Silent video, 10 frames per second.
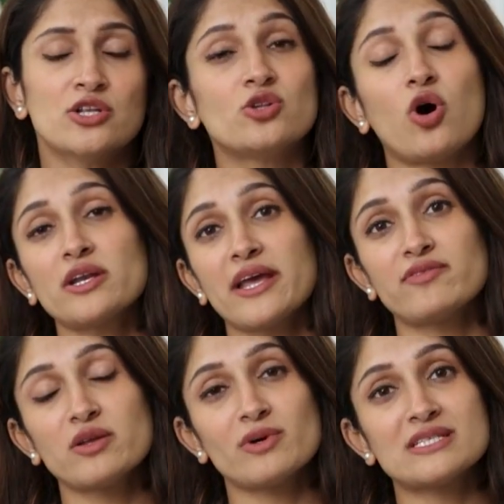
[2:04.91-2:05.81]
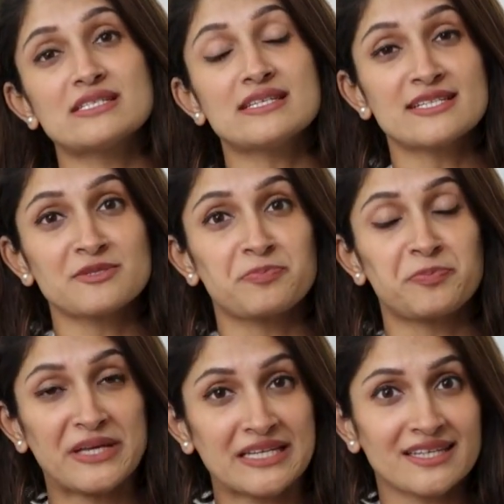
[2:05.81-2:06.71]
Not everyone sees
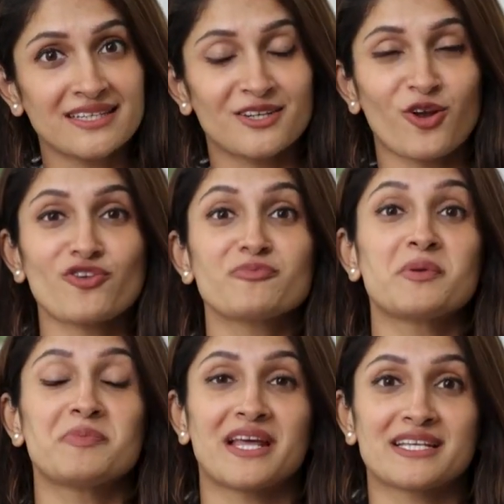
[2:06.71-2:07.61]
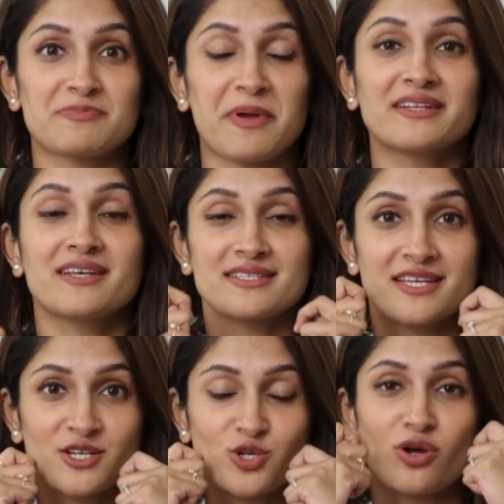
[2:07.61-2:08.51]
peeling. A lot of people expect their
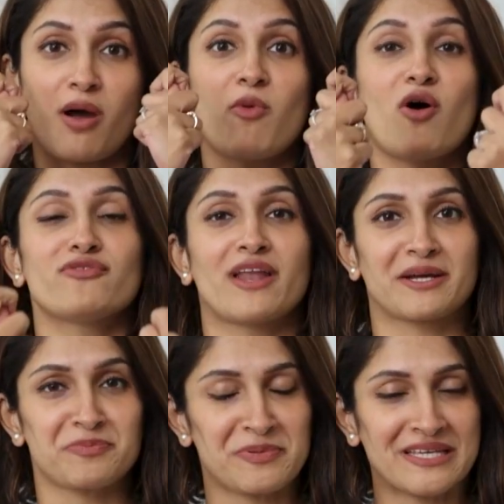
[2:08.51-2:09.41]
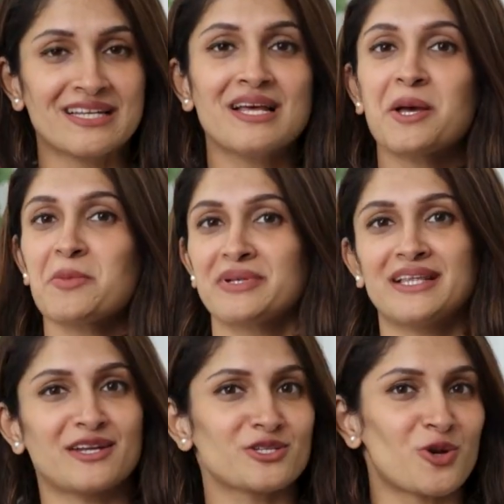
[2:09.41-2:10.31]
skin to come off like a peel, but
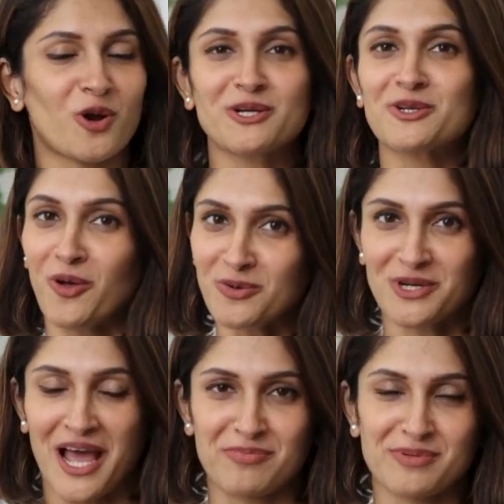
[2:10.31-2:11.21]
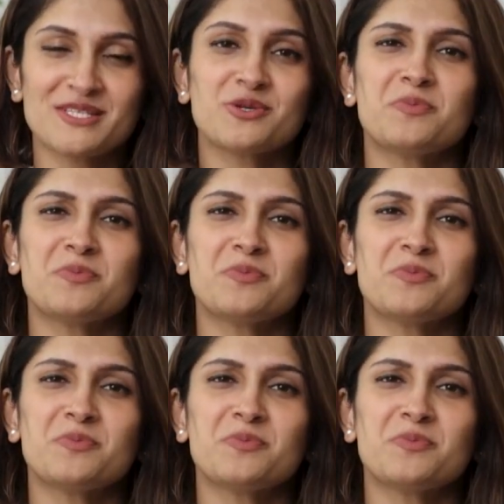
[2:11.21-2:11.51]
that is not at all what happens.